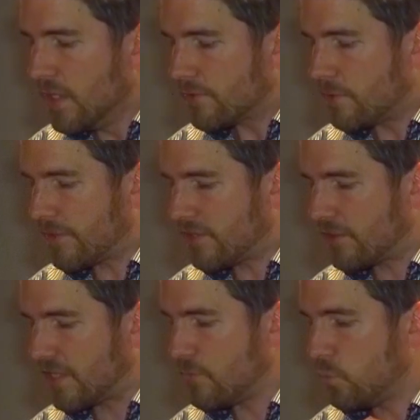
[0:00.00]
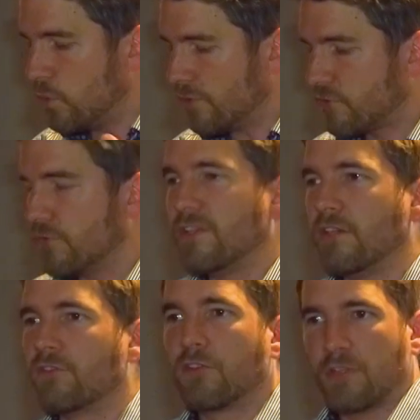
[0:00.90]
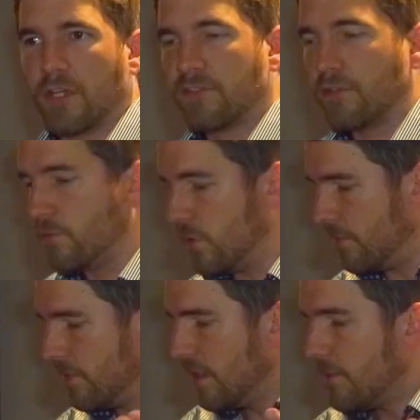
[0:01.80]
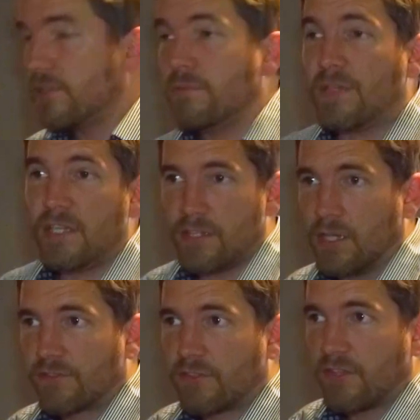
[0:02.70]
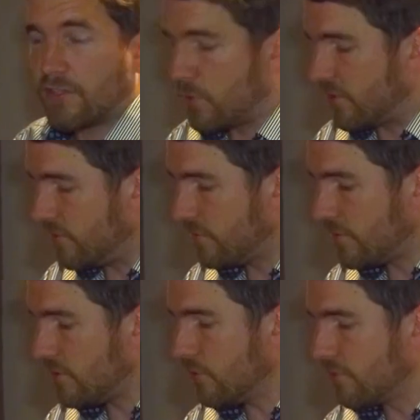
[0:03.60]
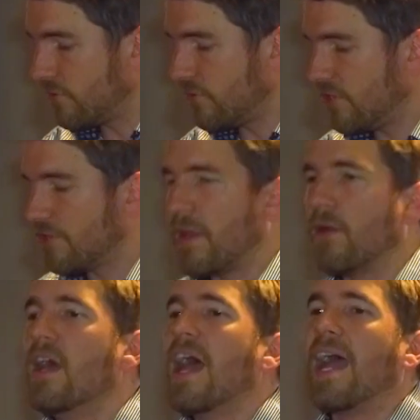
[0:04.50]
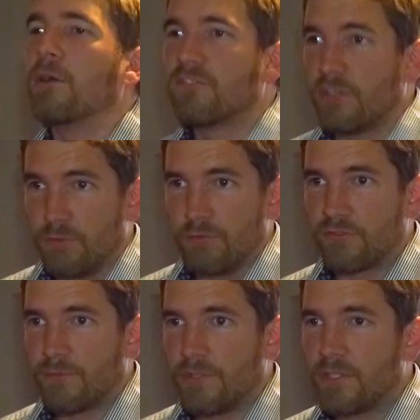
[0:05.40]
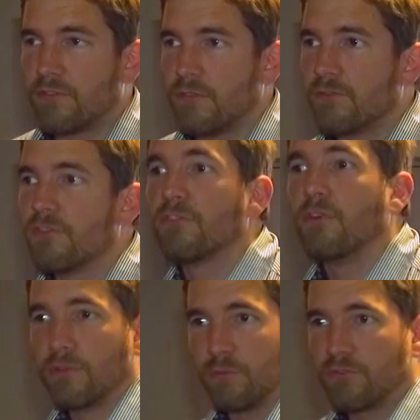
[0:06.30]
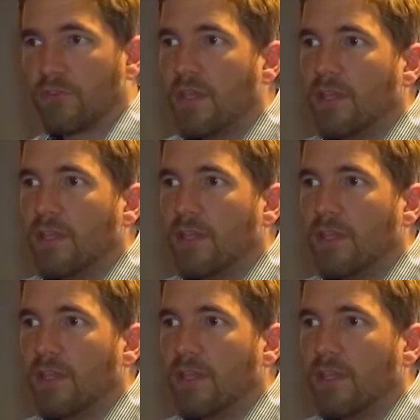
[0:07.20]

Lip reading: So you might think, okay, what sort of videos could I do? Well, being the answer to those questions, and you could also do things about how-tos. You can do tutorials.